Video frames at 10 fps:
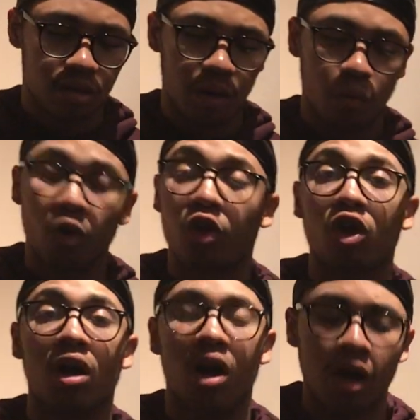They
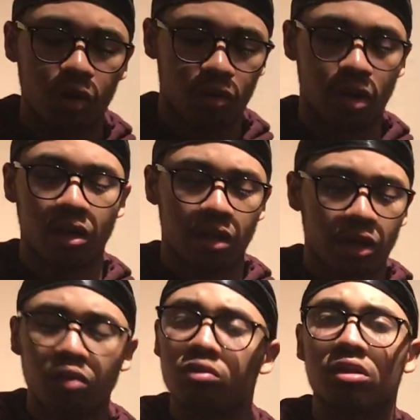work hungry.
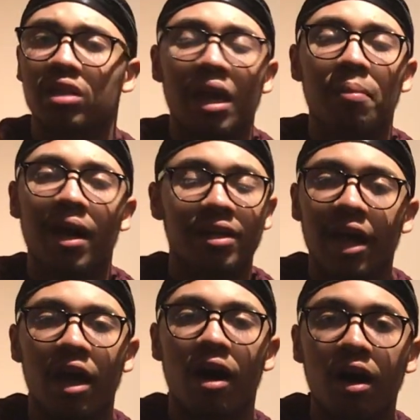They go day by
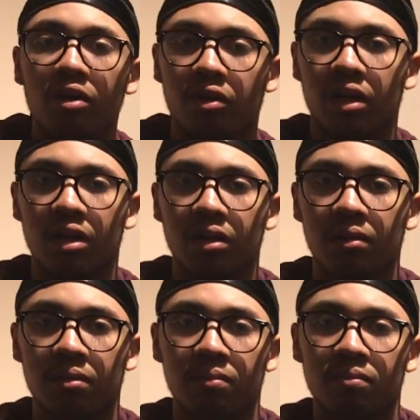day hungry.
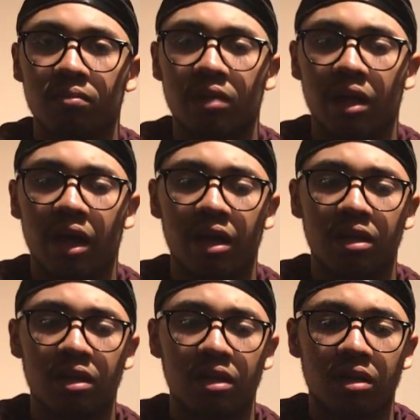
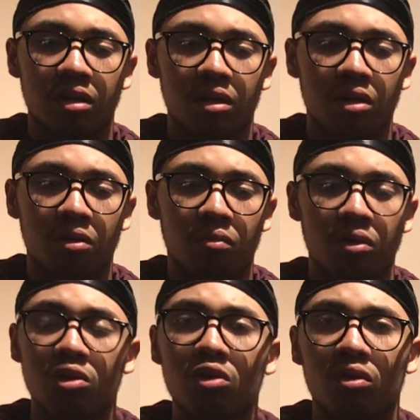And
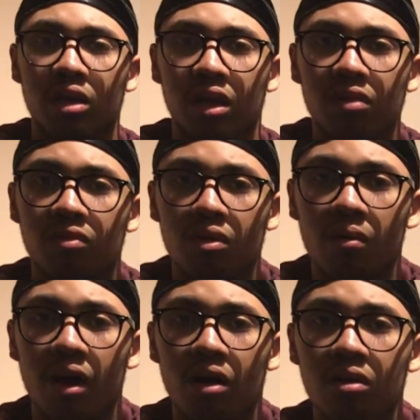when you don't eat for a
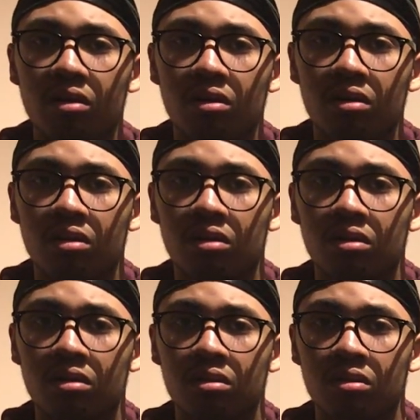while,
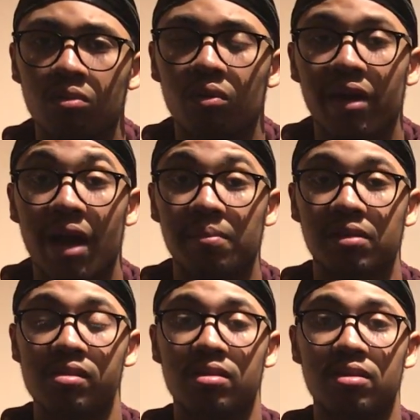what
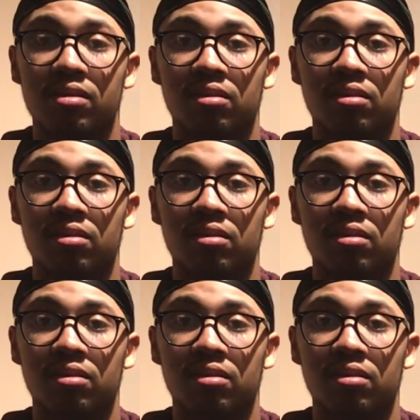happens?